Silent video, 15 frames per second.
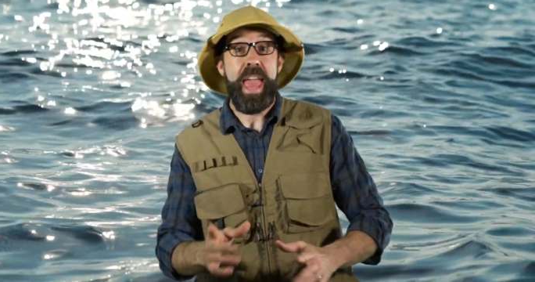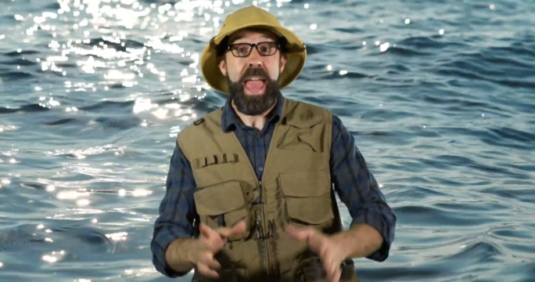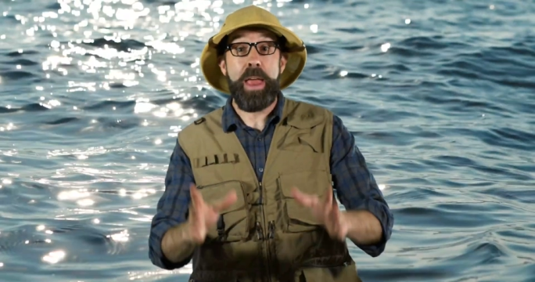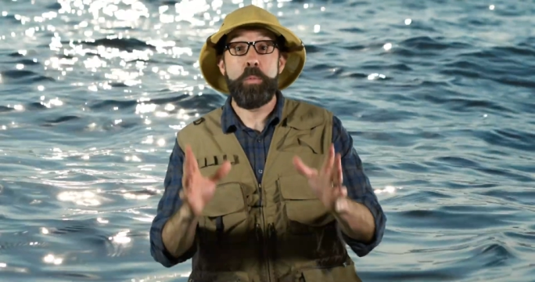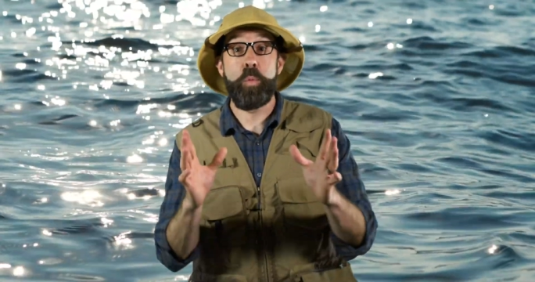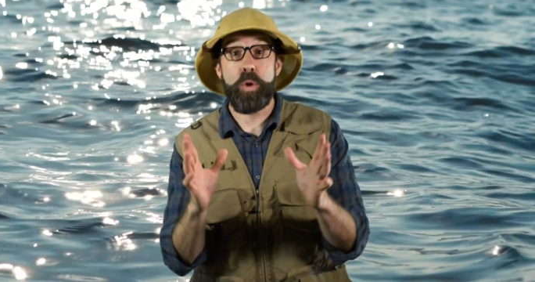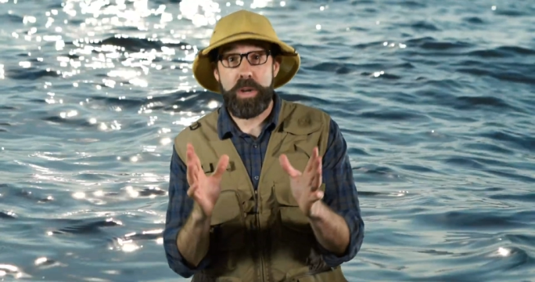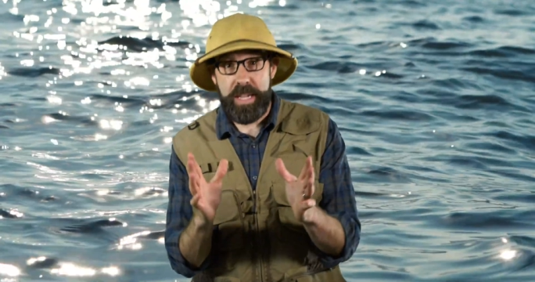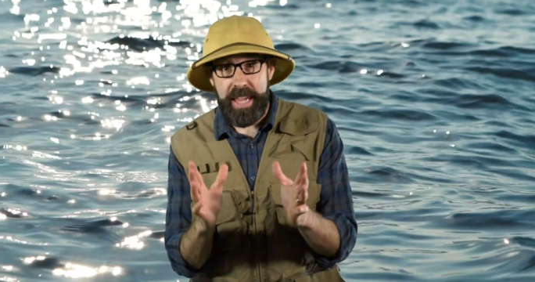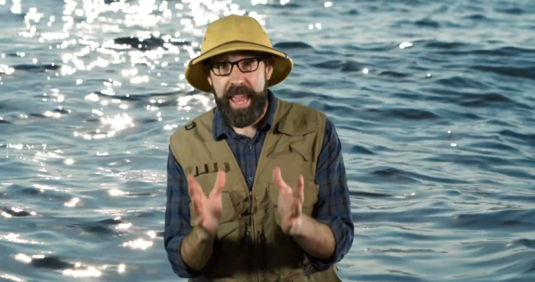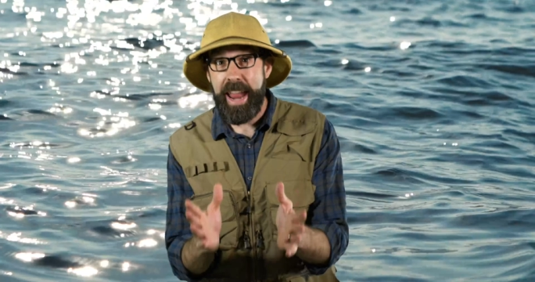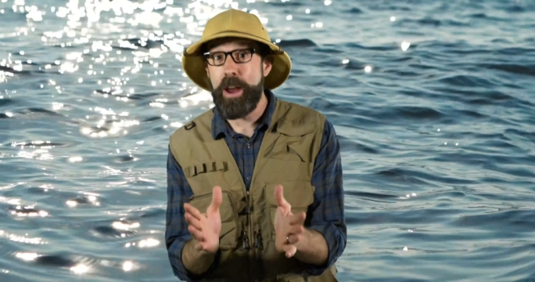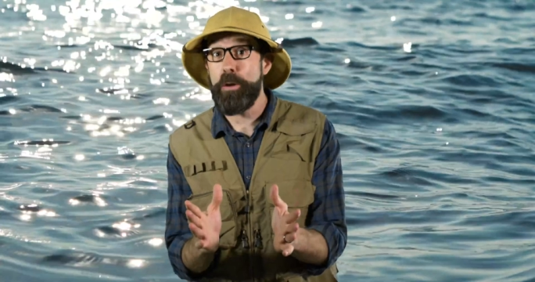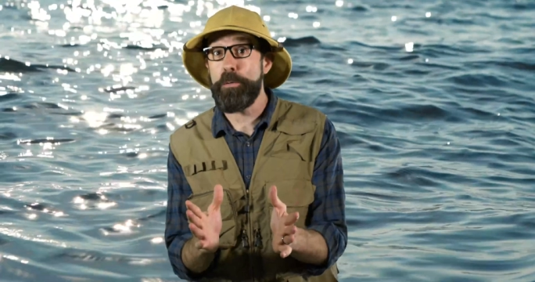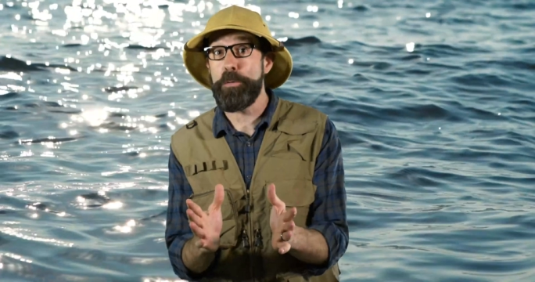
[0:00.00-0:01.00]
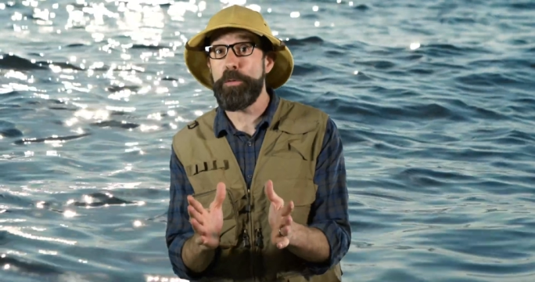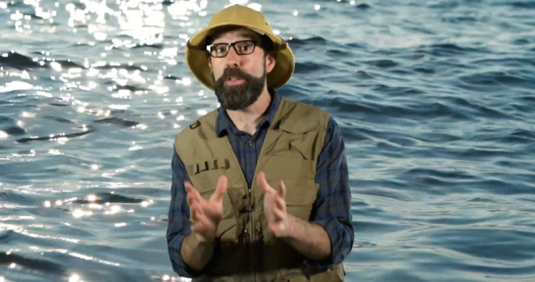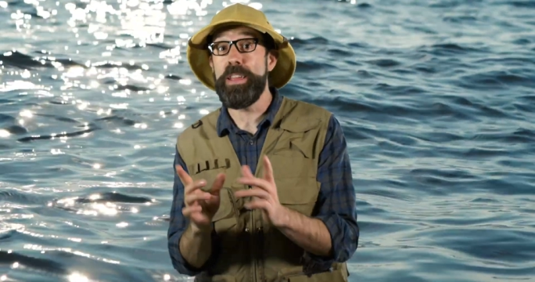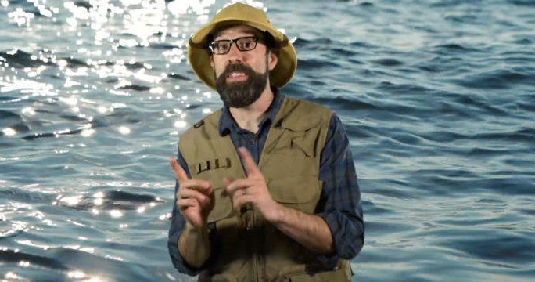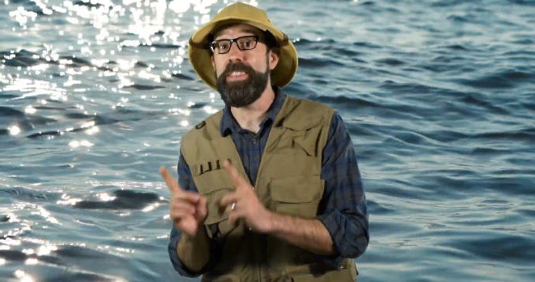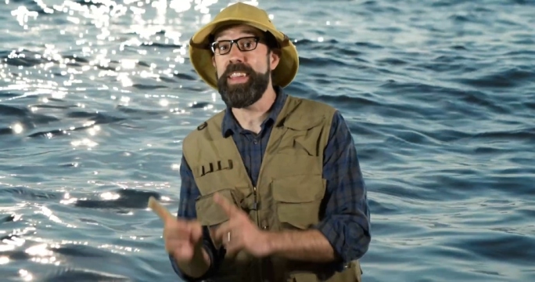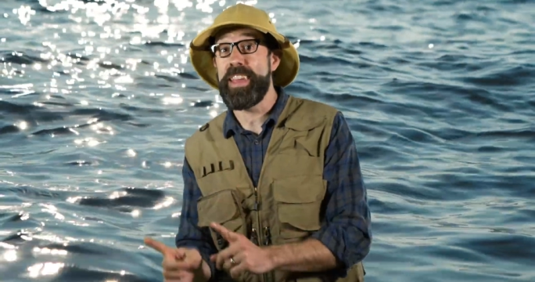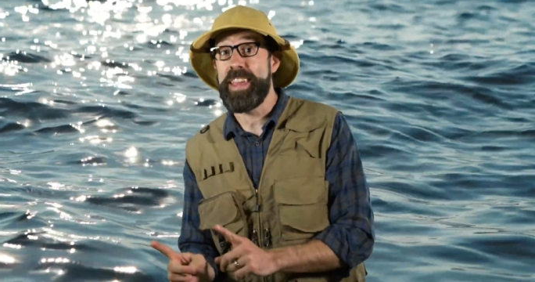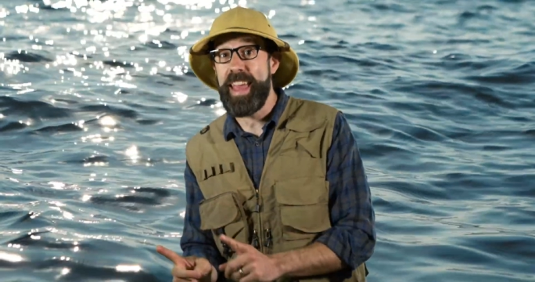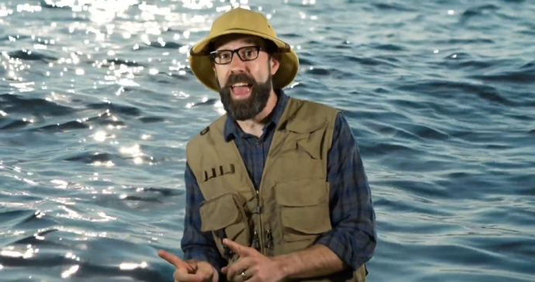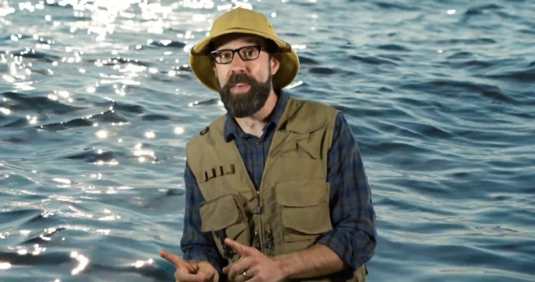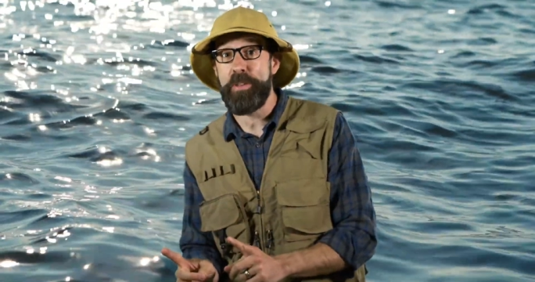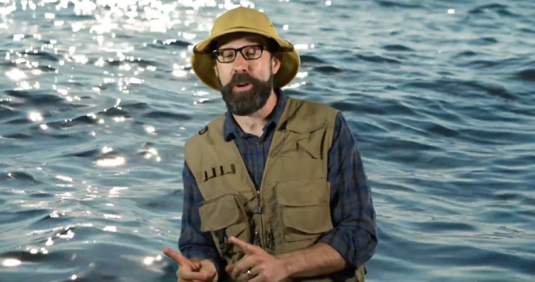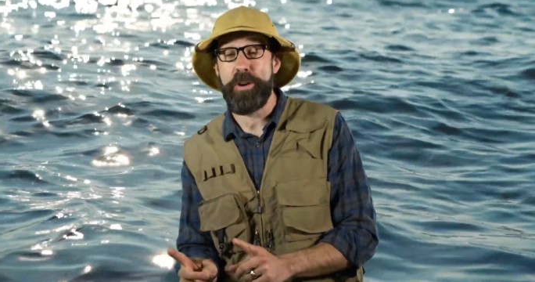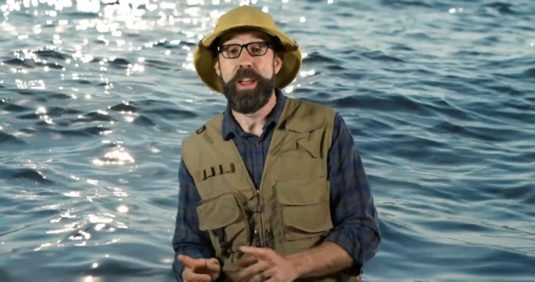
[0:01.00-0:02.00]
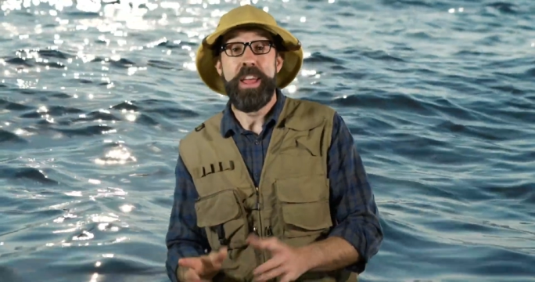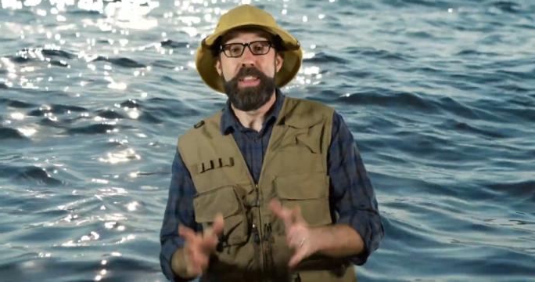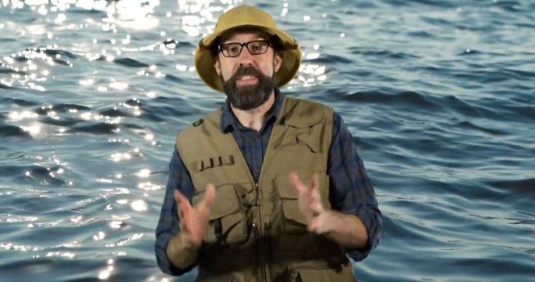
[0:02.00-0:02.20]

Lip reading: and work carefully together